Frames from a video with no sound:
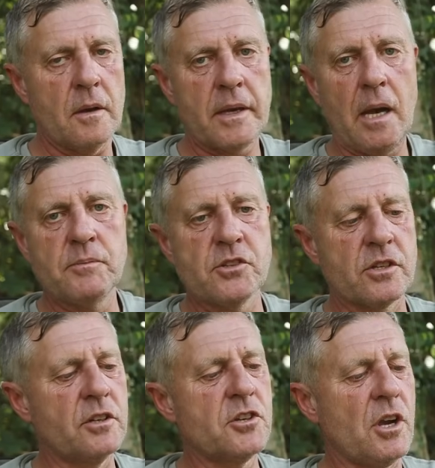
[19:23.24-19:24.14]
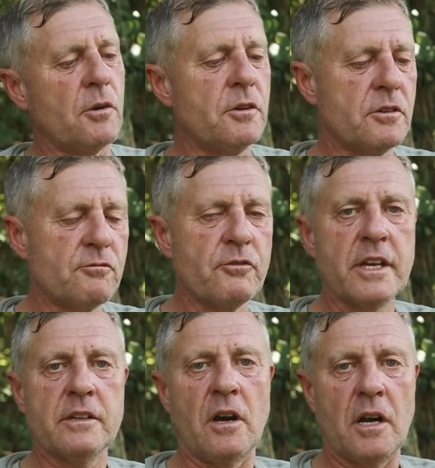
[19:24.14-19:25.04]
Okay, I'm just gonna show you the
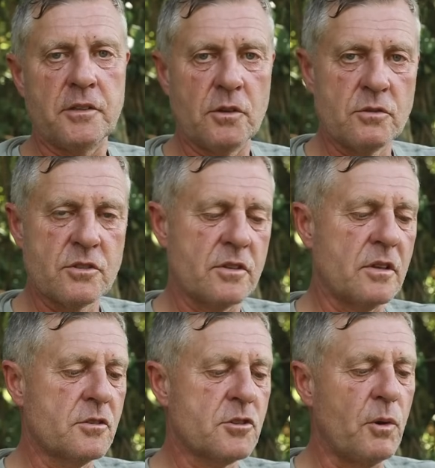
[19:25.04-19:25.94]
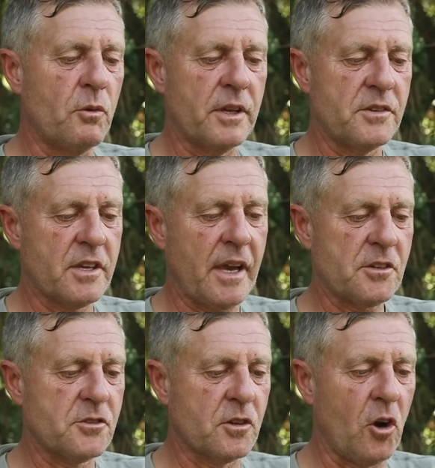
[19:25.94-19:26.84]
rig that I used this morning to
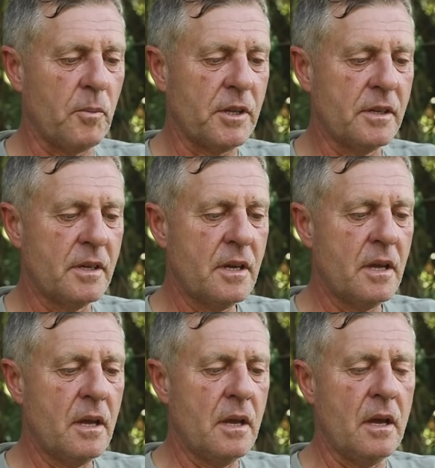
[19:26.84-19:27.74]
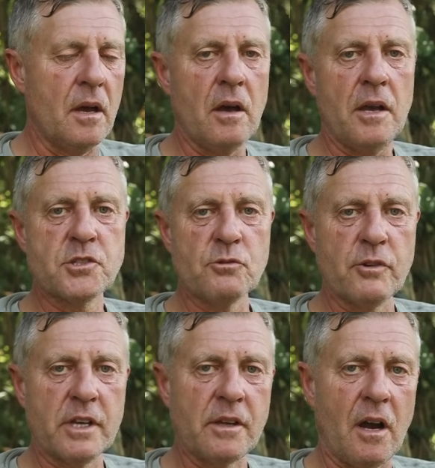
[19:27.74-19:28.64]
catch the common. It's a
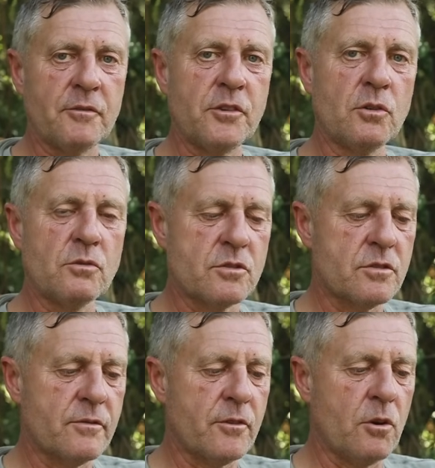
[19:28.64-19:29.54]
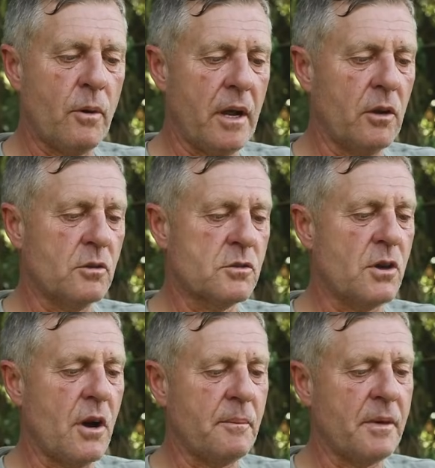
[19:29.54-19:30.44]
rig that I've used quite a long
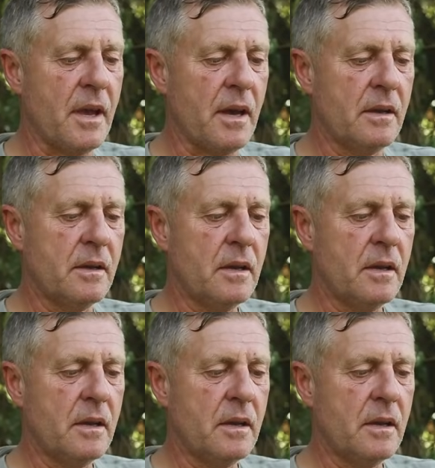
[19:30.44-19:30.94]
time now.